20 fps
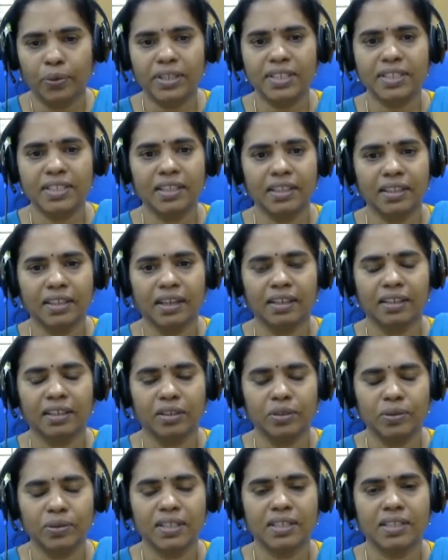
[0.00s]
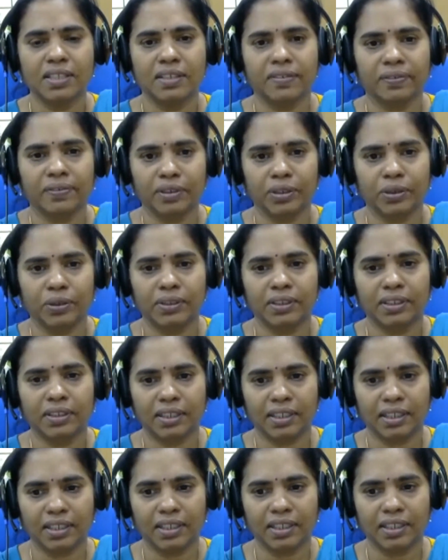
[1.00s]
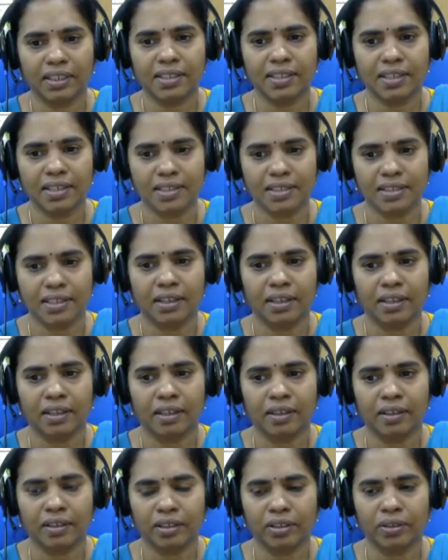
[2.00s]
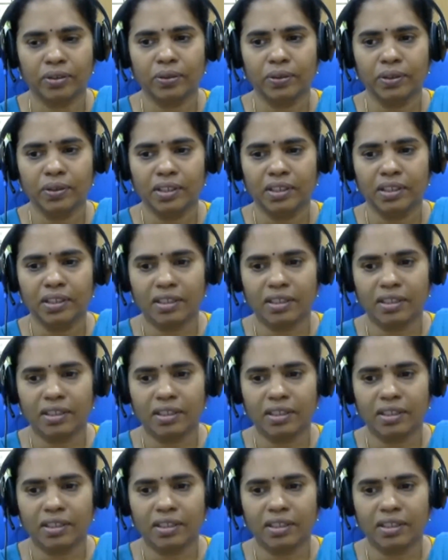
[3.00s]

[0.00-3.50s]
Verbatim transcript: we see that usage of geosynthetics is, uh, you know,